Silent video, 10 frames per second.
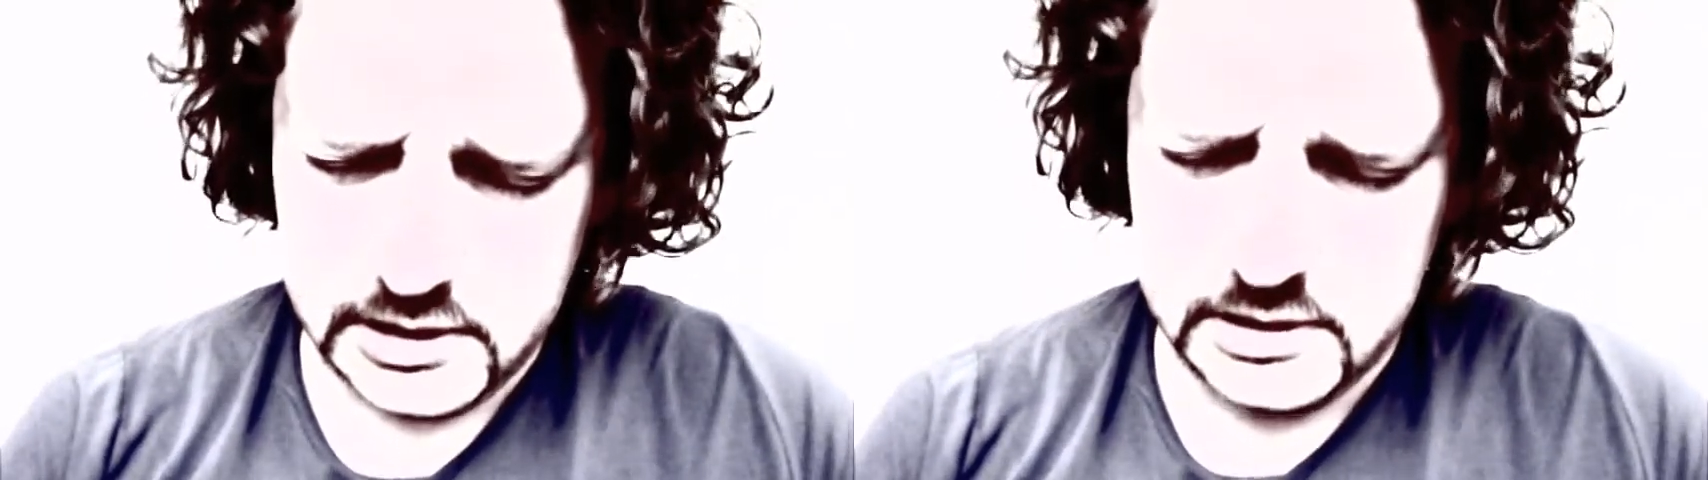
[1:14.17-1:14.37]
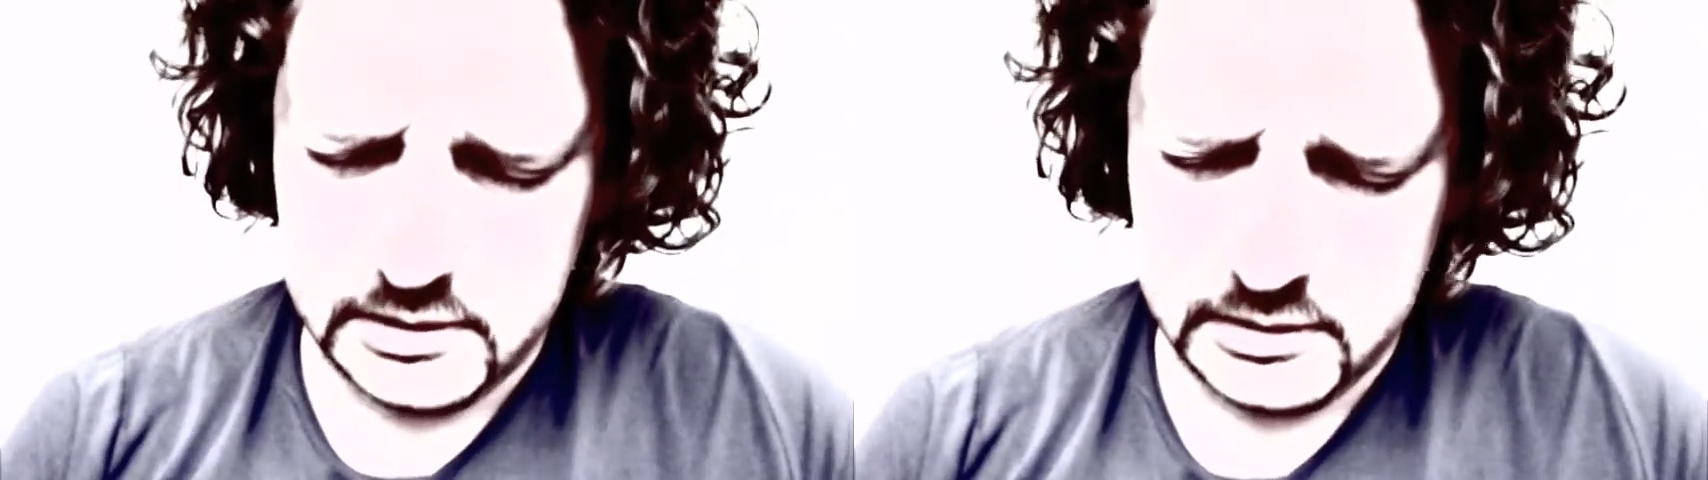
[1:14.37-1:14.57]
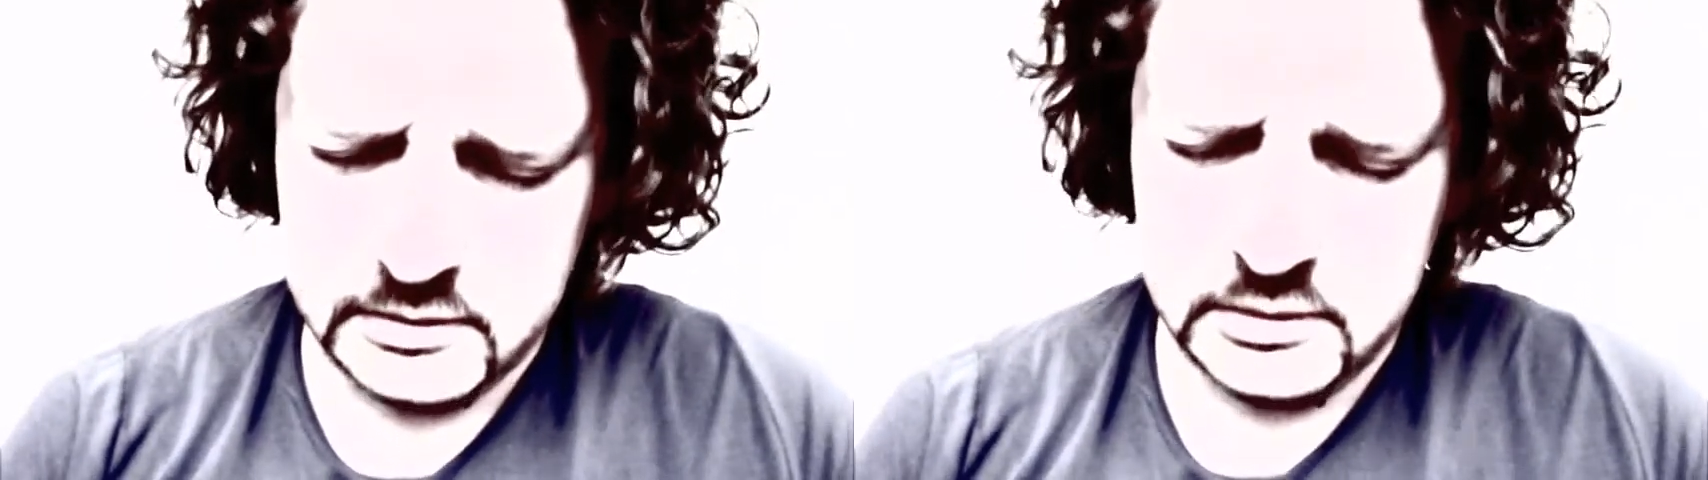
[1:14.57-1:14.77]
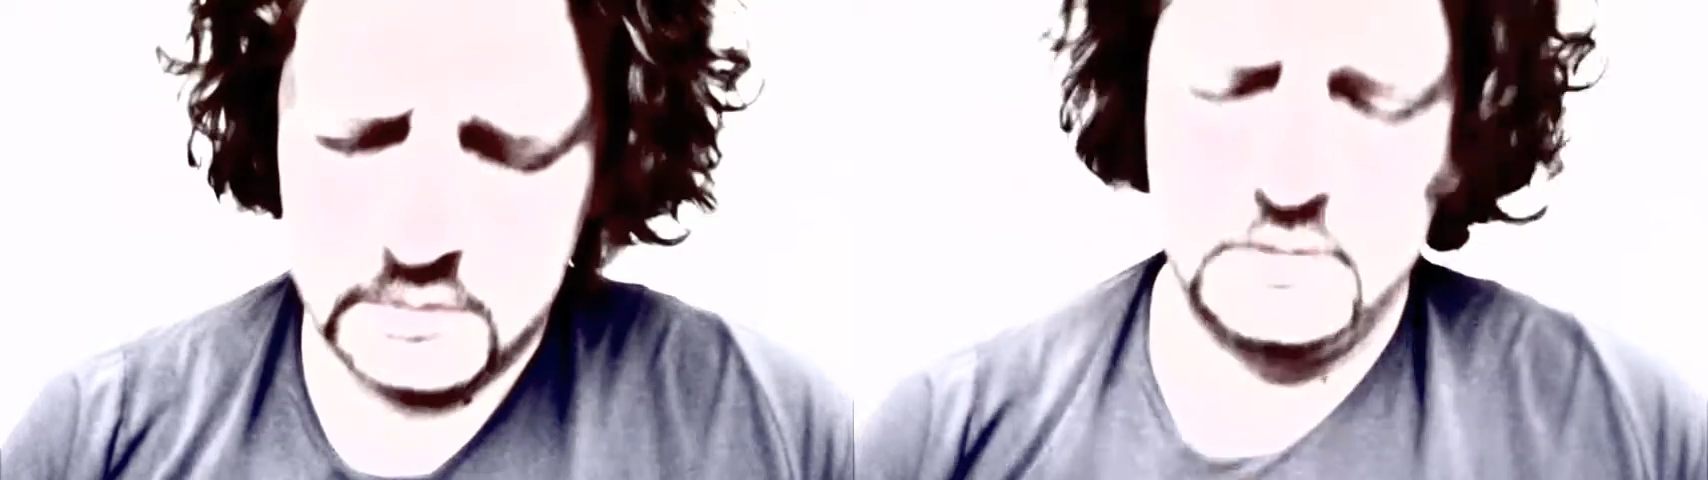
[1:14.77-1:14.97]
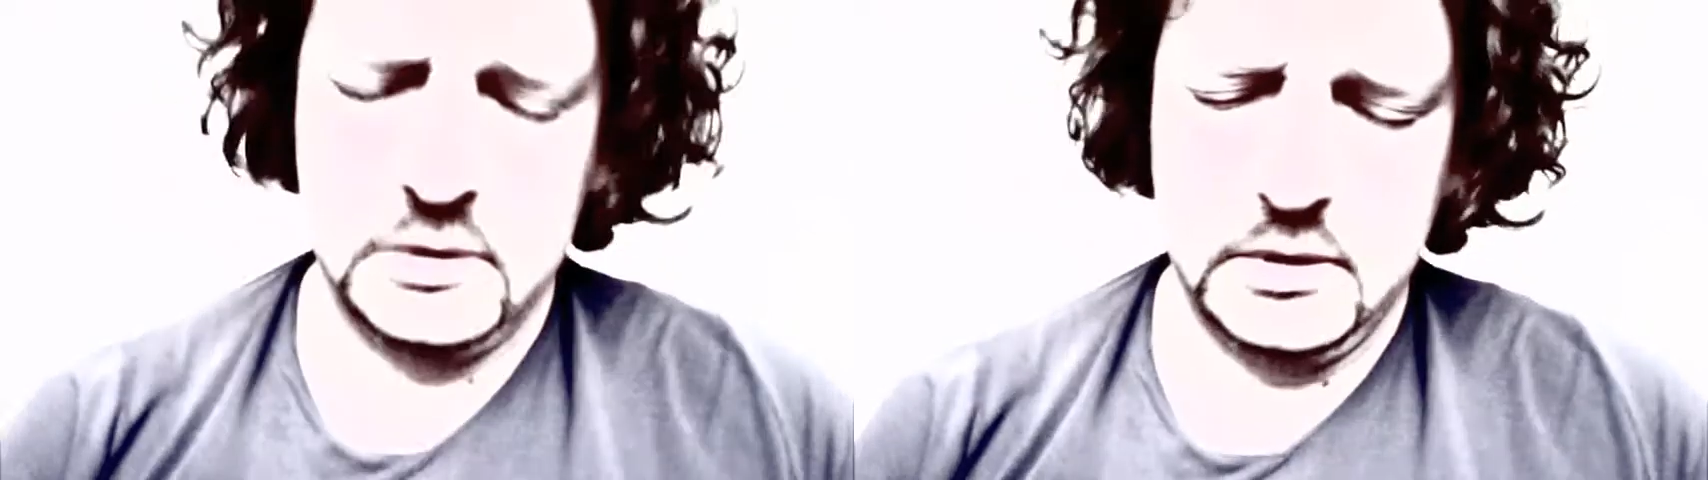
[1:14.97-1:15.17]
I feel a
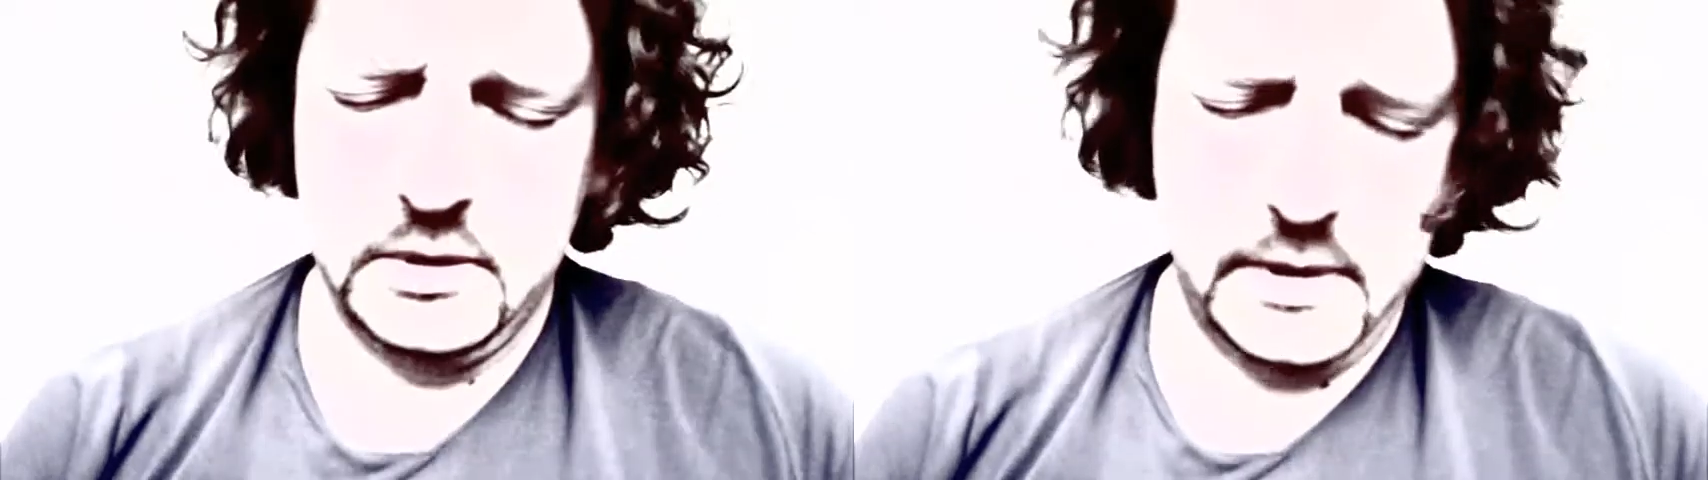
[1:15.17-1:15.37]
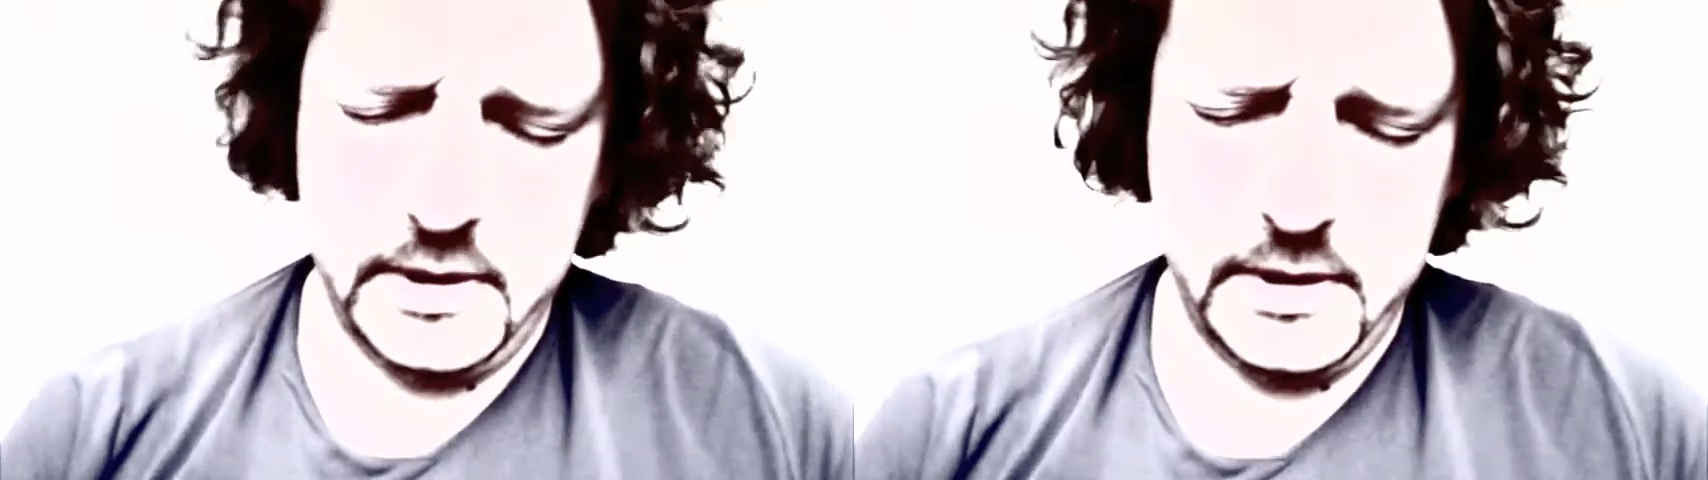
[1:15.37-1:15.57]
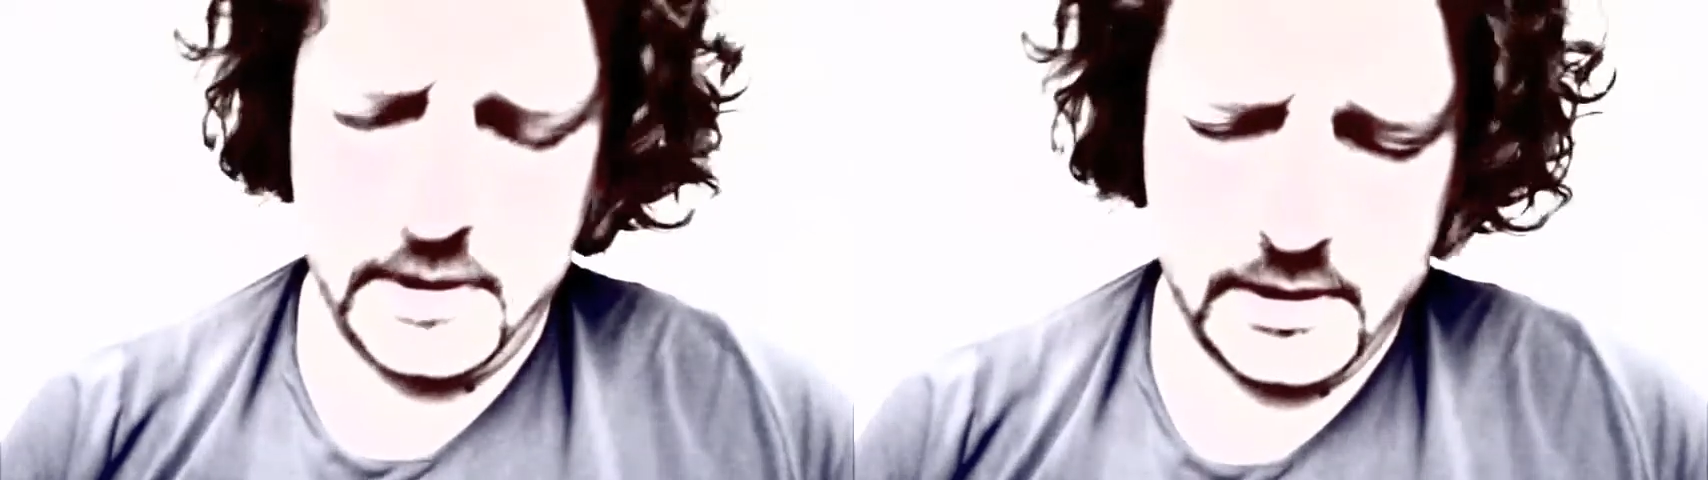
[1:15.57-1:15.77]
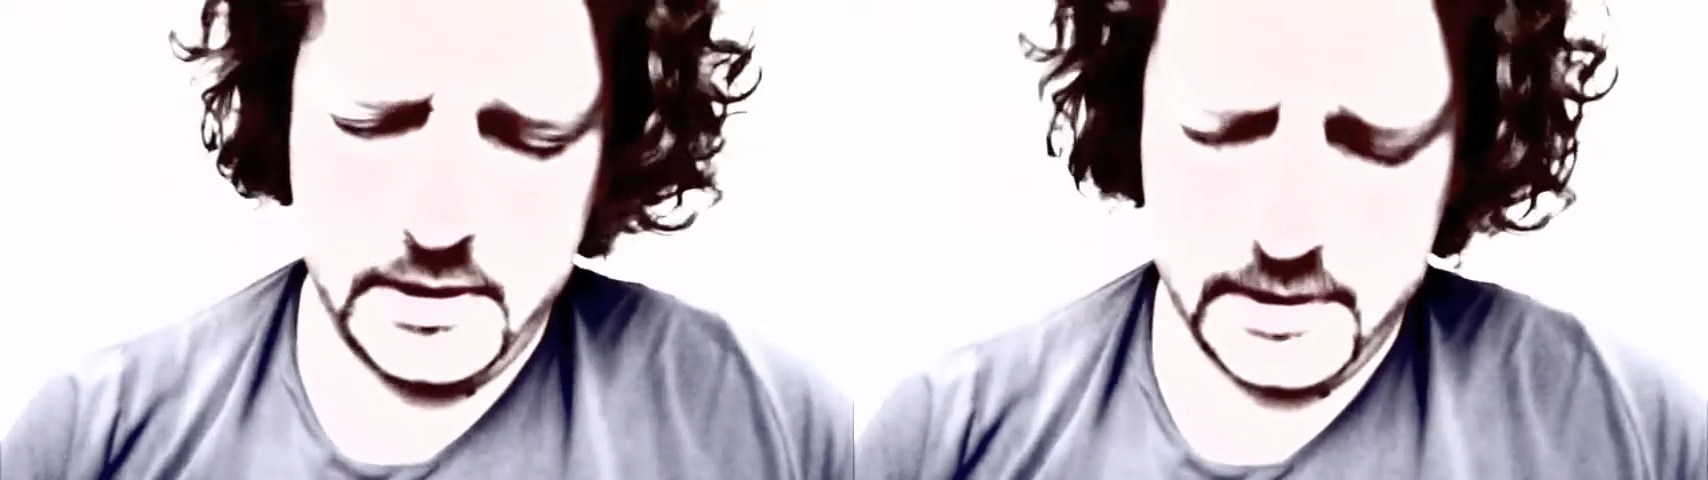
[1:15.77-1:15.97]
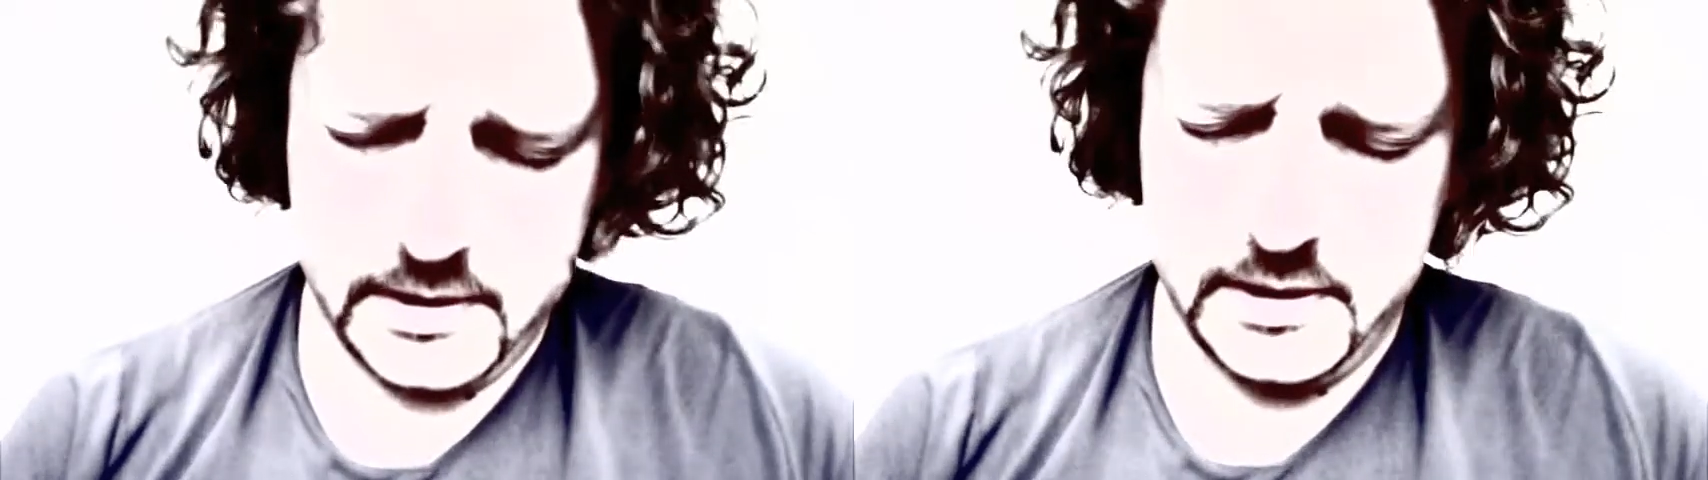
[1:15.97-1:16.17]
chill on my hands and feet,